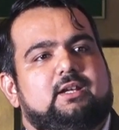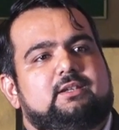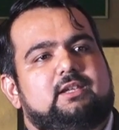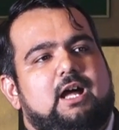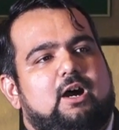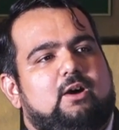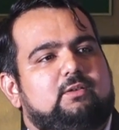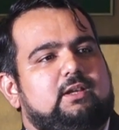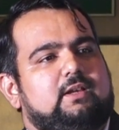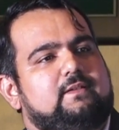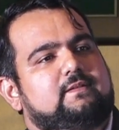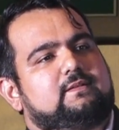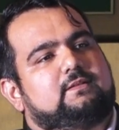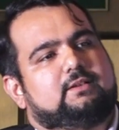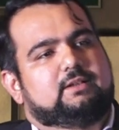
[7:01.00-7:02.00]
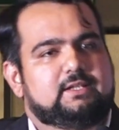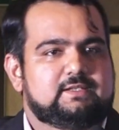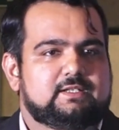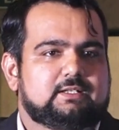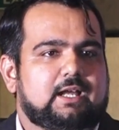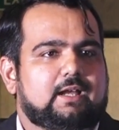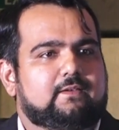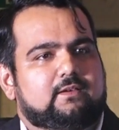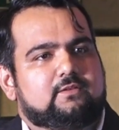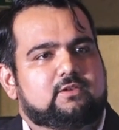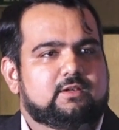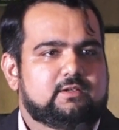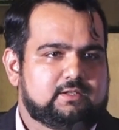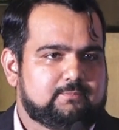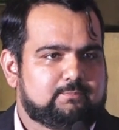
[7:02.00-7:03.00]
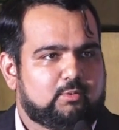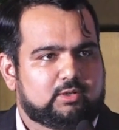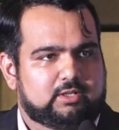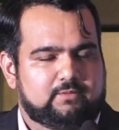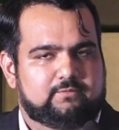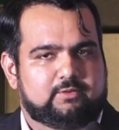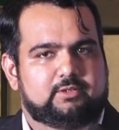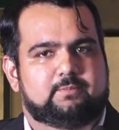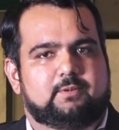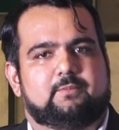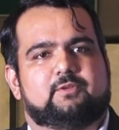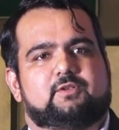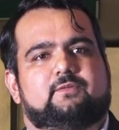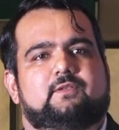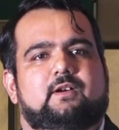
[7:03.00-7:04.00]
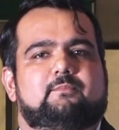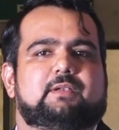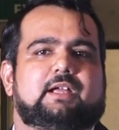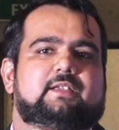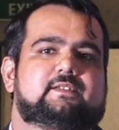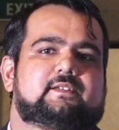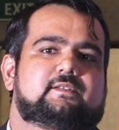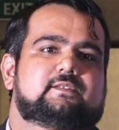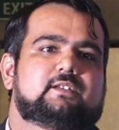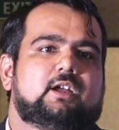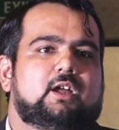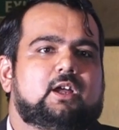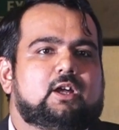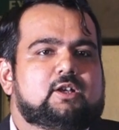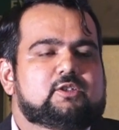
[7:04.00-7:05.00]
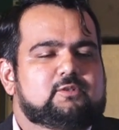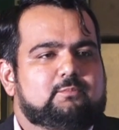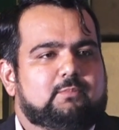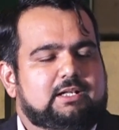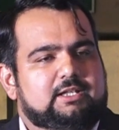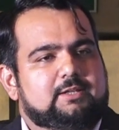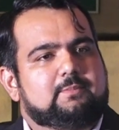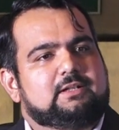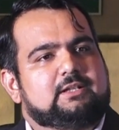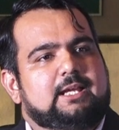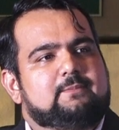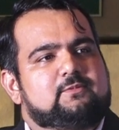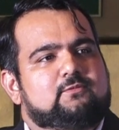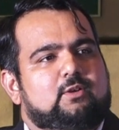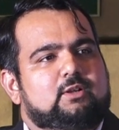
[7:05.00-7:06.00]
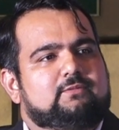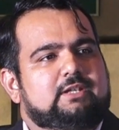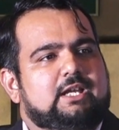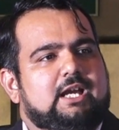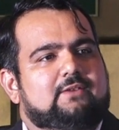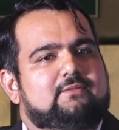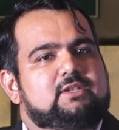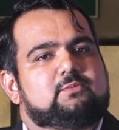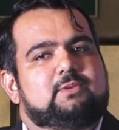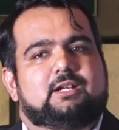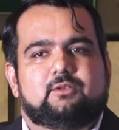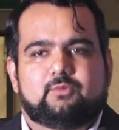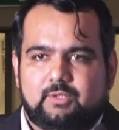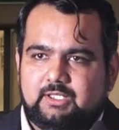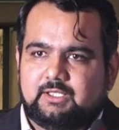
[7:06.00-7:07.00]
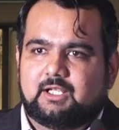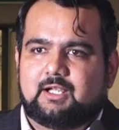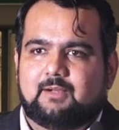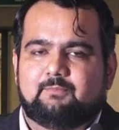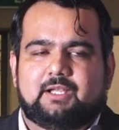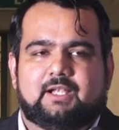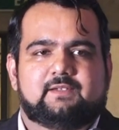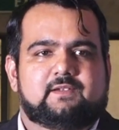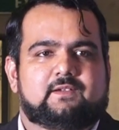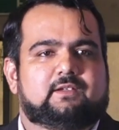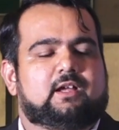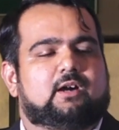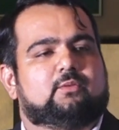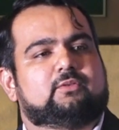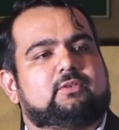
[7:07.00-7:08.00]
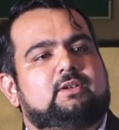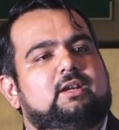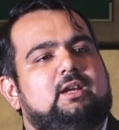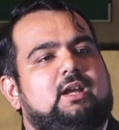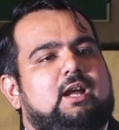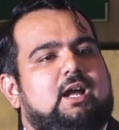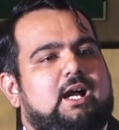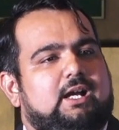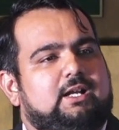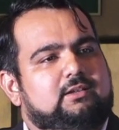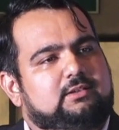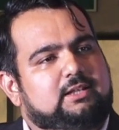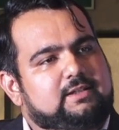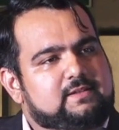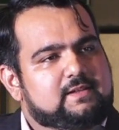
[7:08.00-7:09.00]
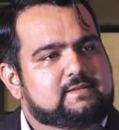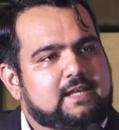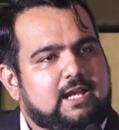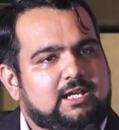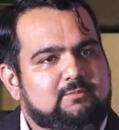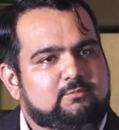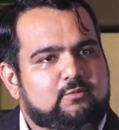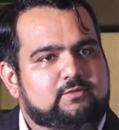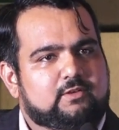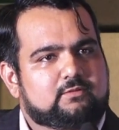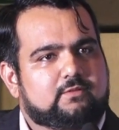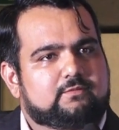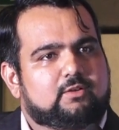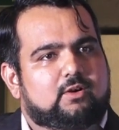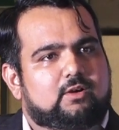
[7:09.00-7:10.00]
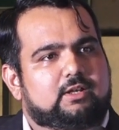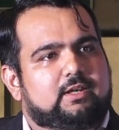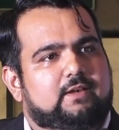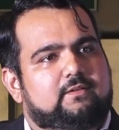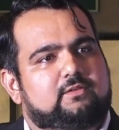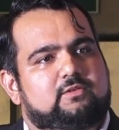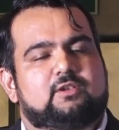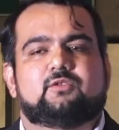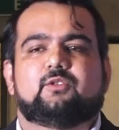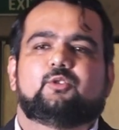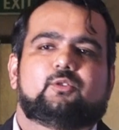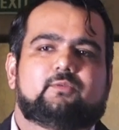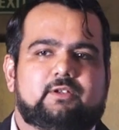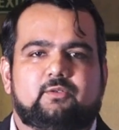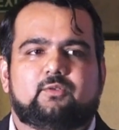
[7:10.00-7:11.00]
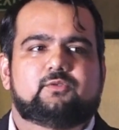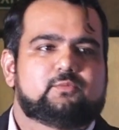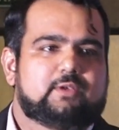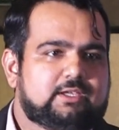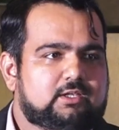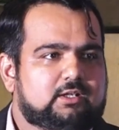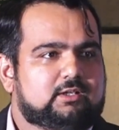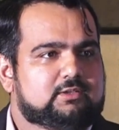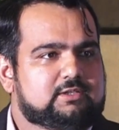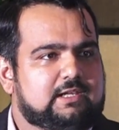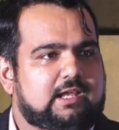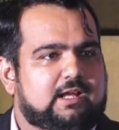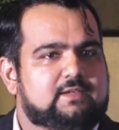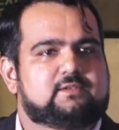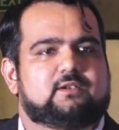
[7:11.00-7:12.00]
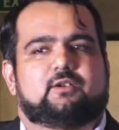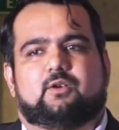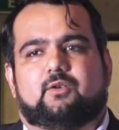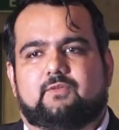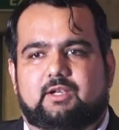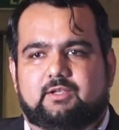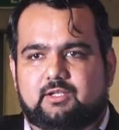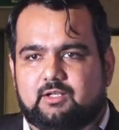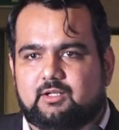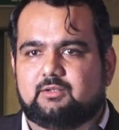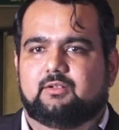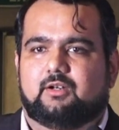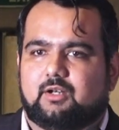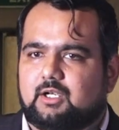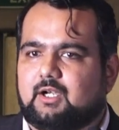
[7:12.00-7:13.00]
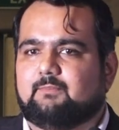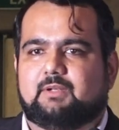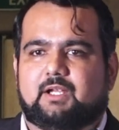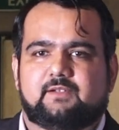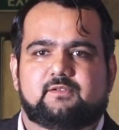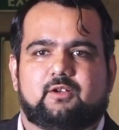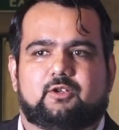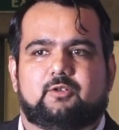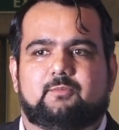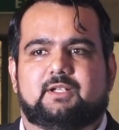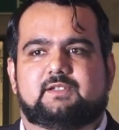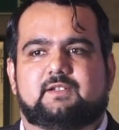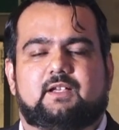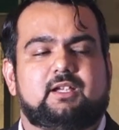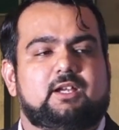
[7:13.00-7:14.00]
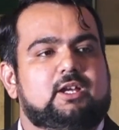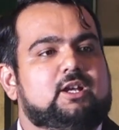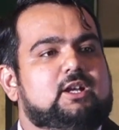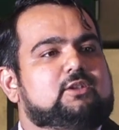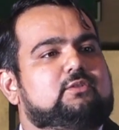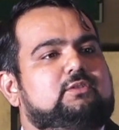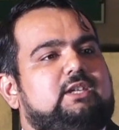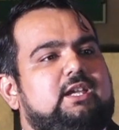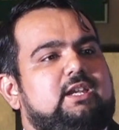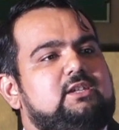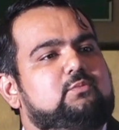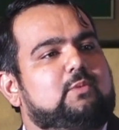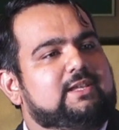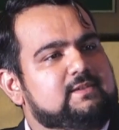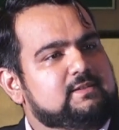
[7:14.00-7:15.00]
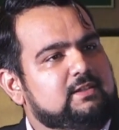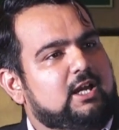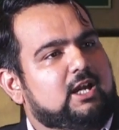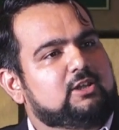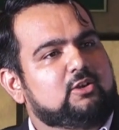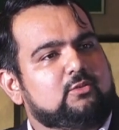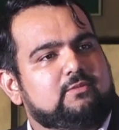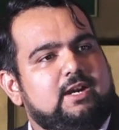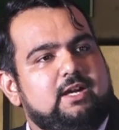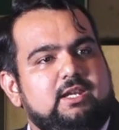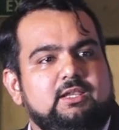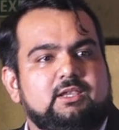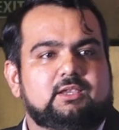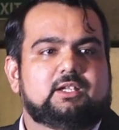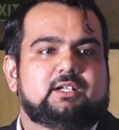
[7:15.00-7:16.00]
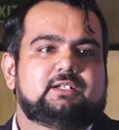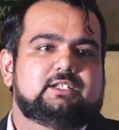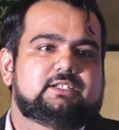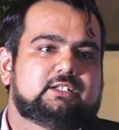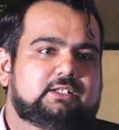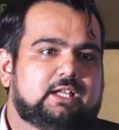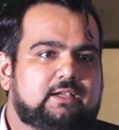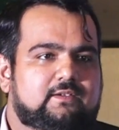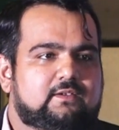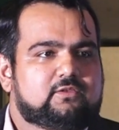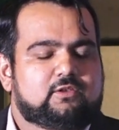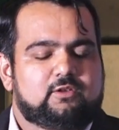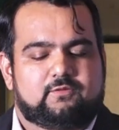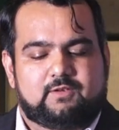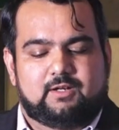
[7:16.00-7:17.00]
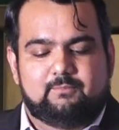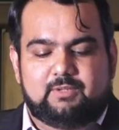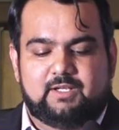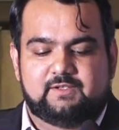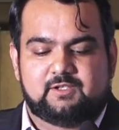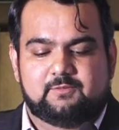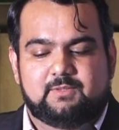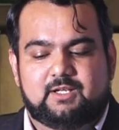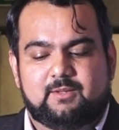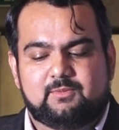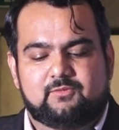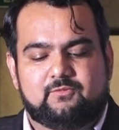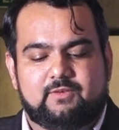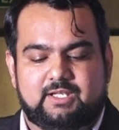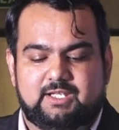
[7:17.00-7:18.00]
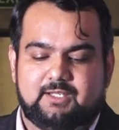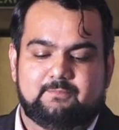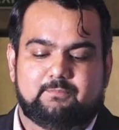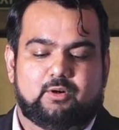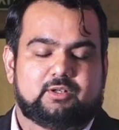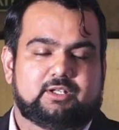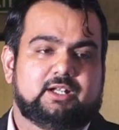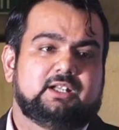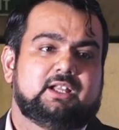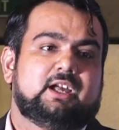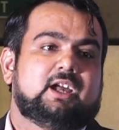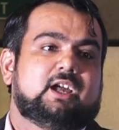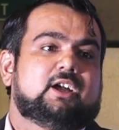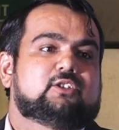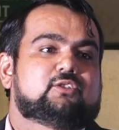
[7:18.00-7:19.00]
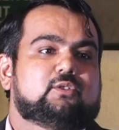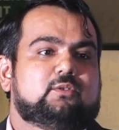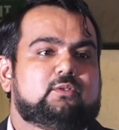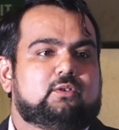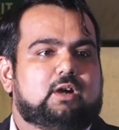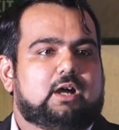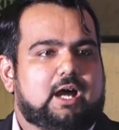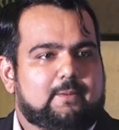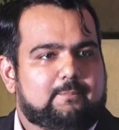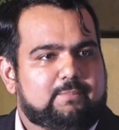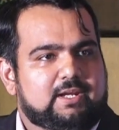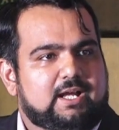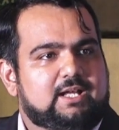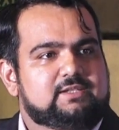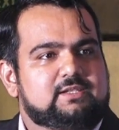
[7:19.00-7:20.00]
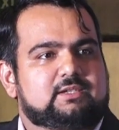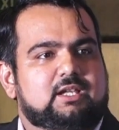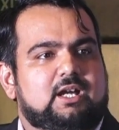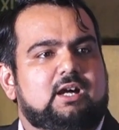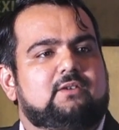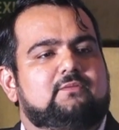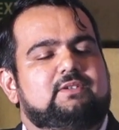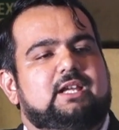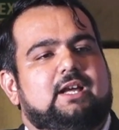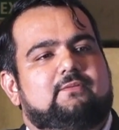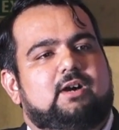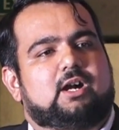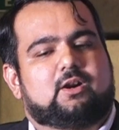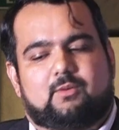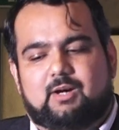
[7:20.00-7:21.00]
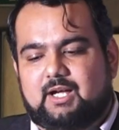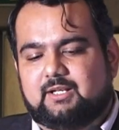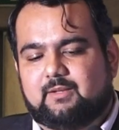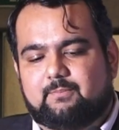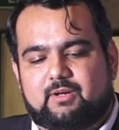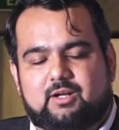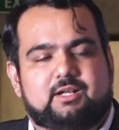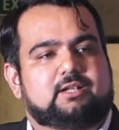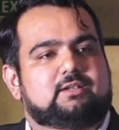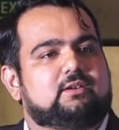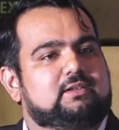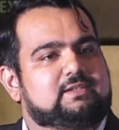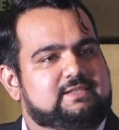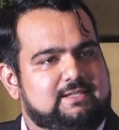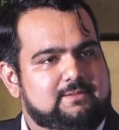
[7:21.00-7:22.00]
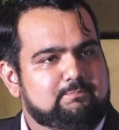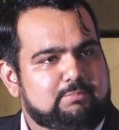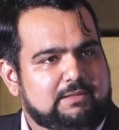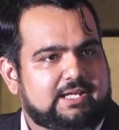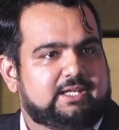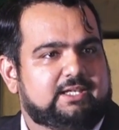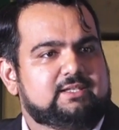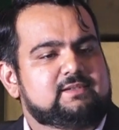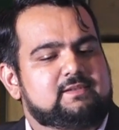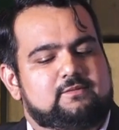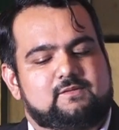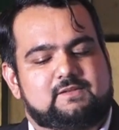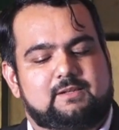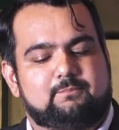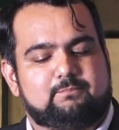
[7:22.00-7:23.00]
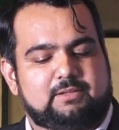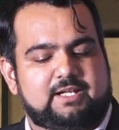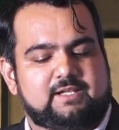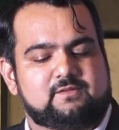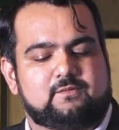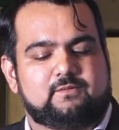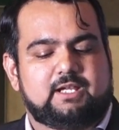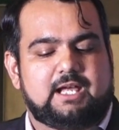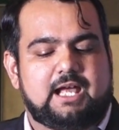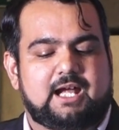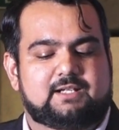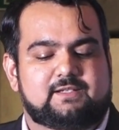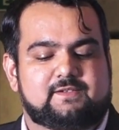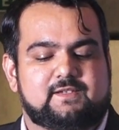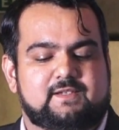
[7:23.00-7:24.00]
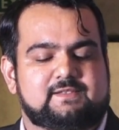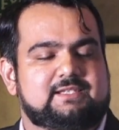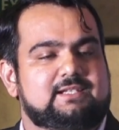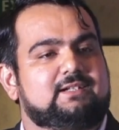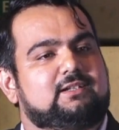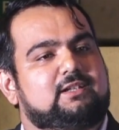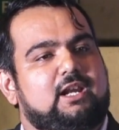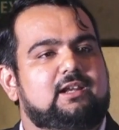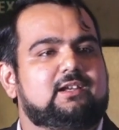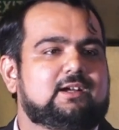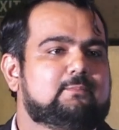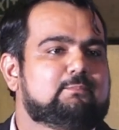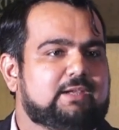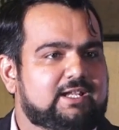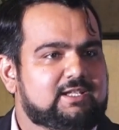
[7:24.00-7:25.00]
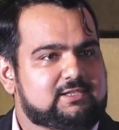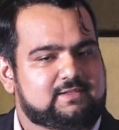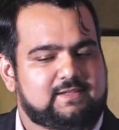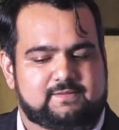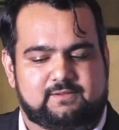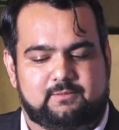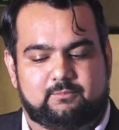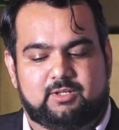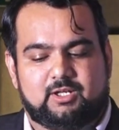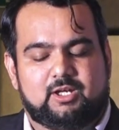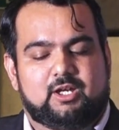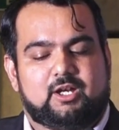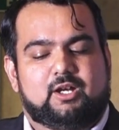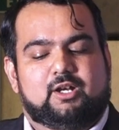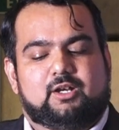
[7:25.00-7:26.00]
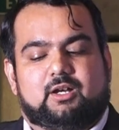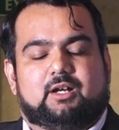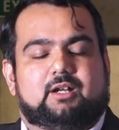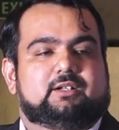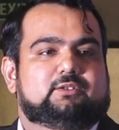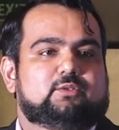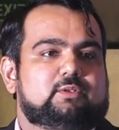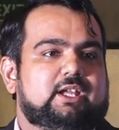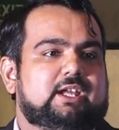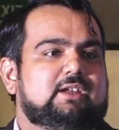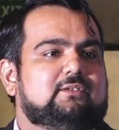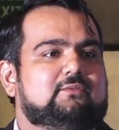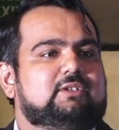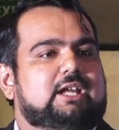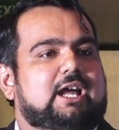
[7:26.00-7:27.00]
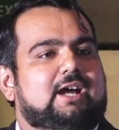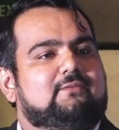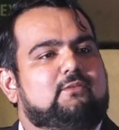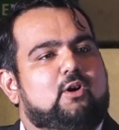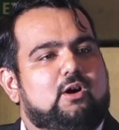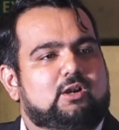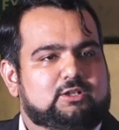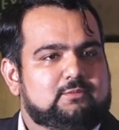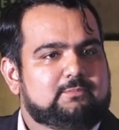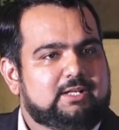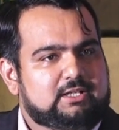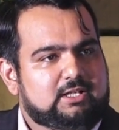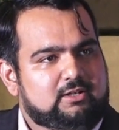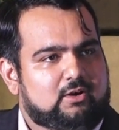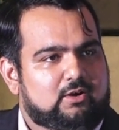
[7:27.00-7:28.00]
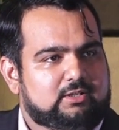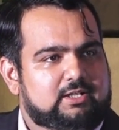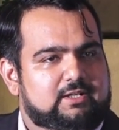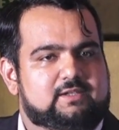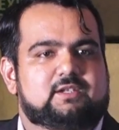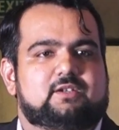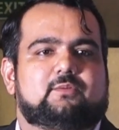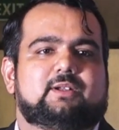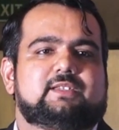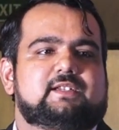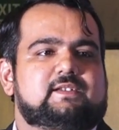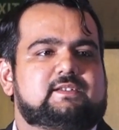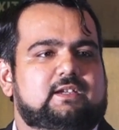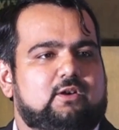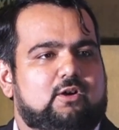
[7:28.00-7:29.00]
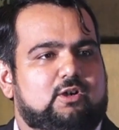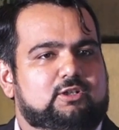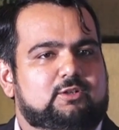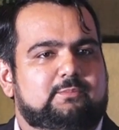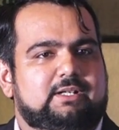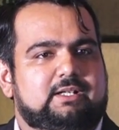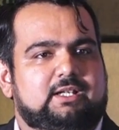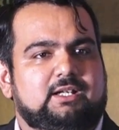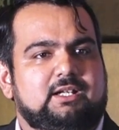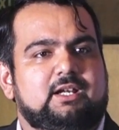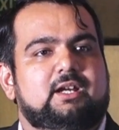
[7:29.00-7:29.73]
how does digitization is important for the purpose of compliances. So multiple times what we have is we are doing the compliances in-house, and let's say Sahil moves out of the organization, so no one knows where the challans are or where the compliance documents are. So there is one scenario wherein the digitization of compliances becomes very important. So Aparajitha, we have acquired a product called Simpliance. So Simpliance today acts as a central compliance system. Today we have automated audits. Once I say automated,